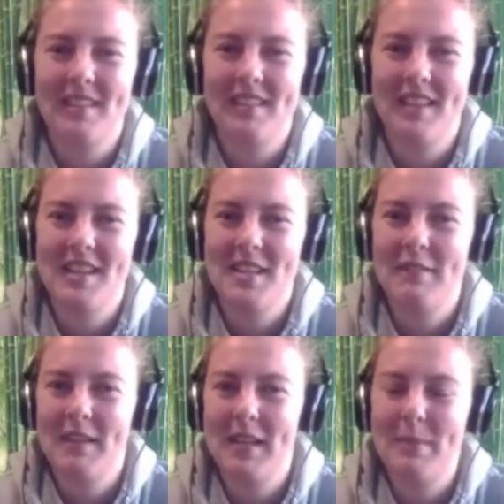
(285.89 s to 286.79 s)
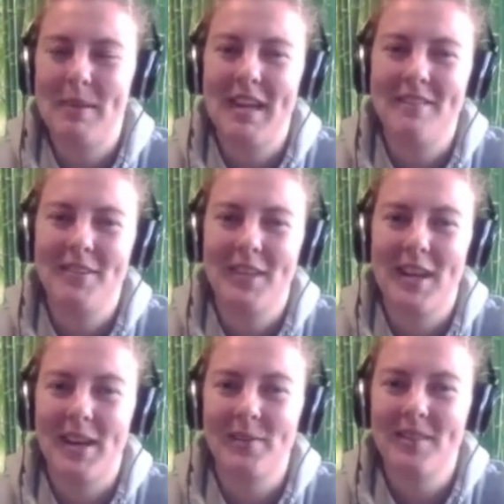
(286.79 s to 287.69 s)
DVD player on the
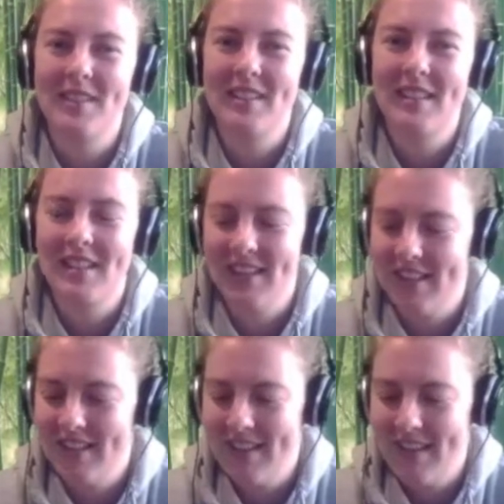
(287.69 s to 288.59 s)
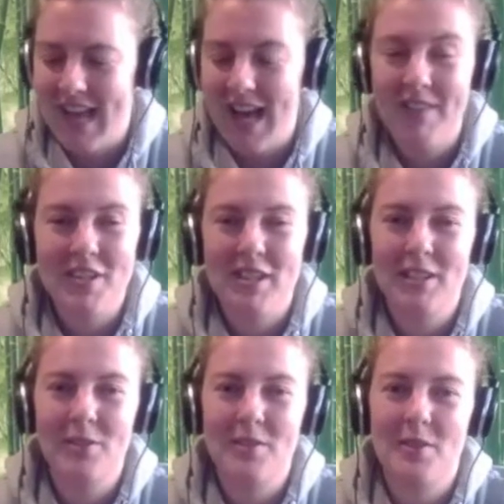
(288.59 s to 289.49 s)
go, I've actually
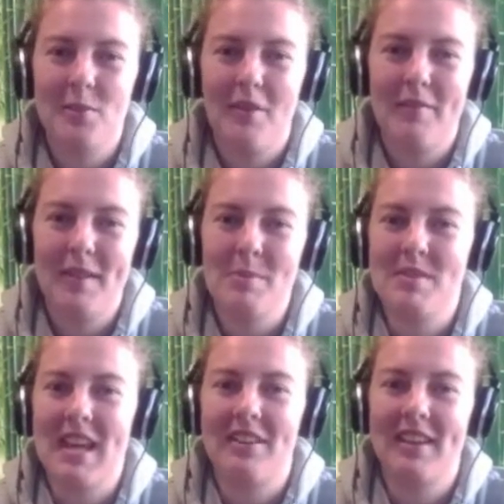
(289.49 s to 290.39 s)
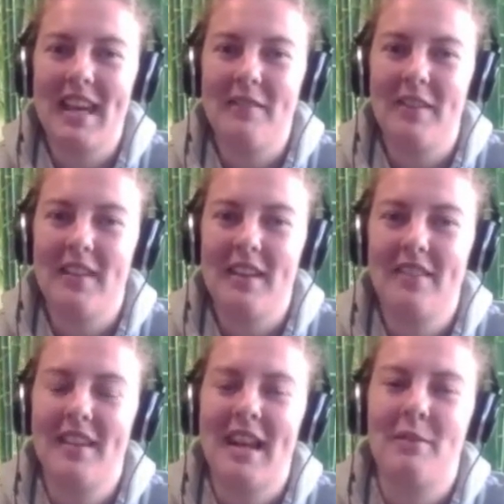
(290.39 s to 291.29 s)
looked at what films I could get for
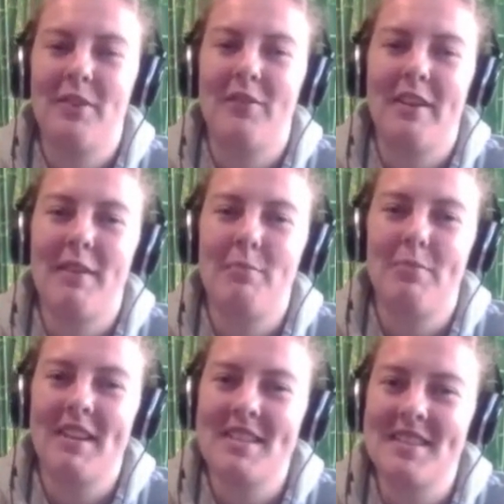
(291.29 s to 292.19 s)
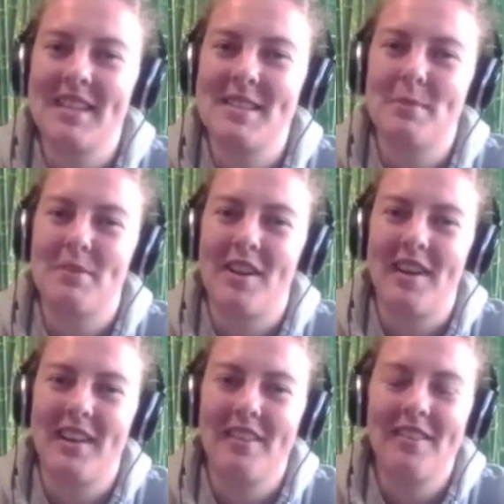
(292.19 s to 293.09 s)
this, and I was very pleasantly
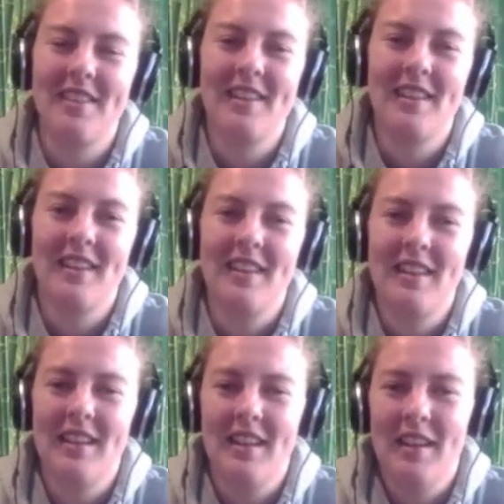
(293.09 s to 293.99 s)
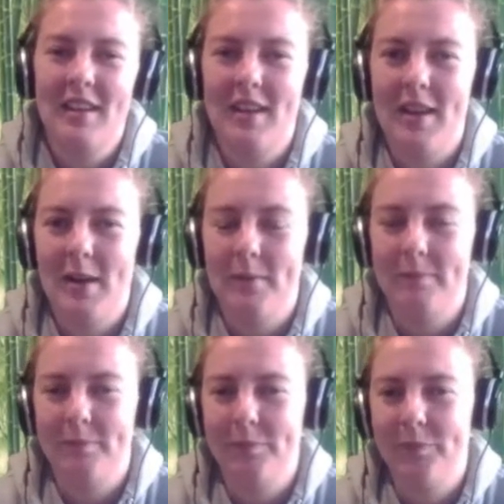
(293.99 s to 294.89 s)
surprised.
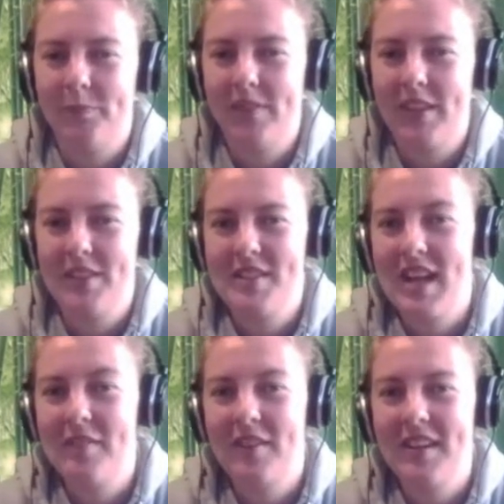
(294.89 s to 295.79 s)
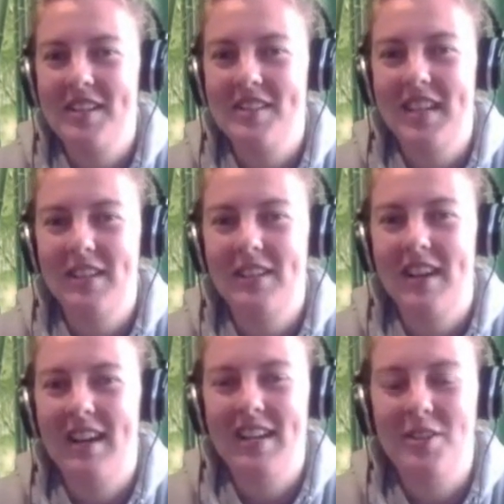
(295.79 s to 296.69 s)
The sci-fis
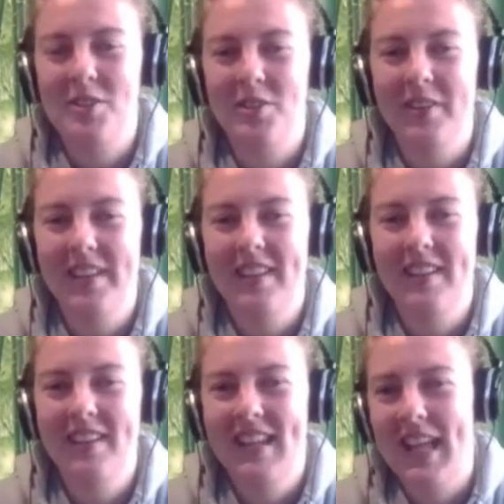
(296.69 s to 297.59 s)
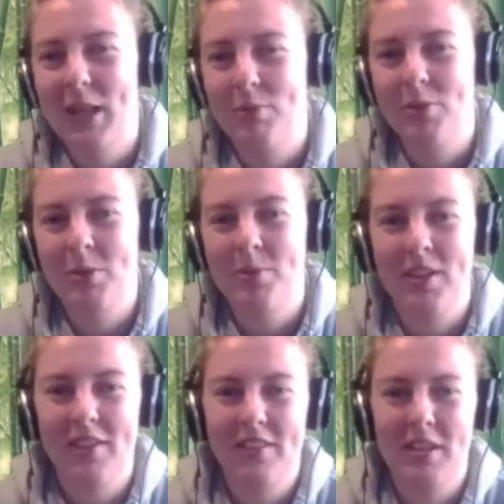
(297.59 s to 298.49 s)
I enjoy, Hellboy 1
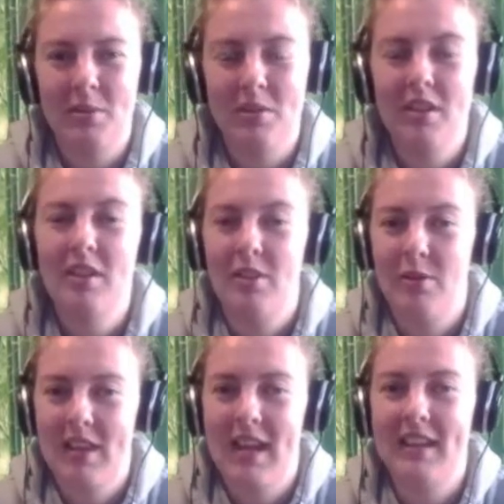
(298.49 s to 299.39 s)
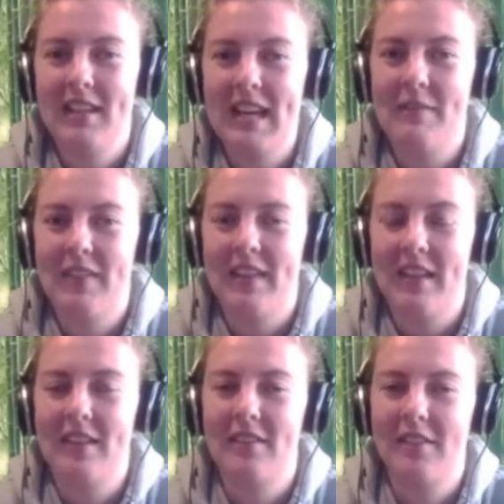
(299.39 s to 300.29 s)
and 2, you can get for
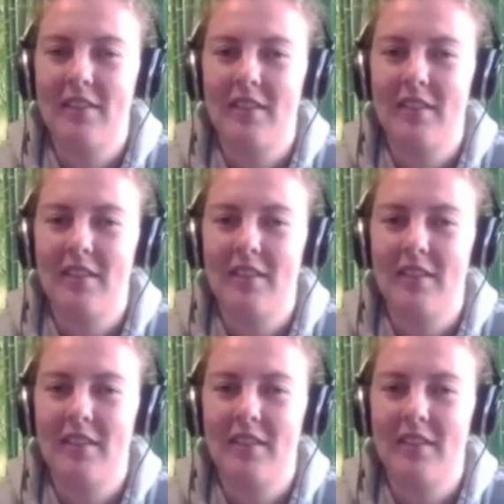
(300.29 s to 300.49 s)
this.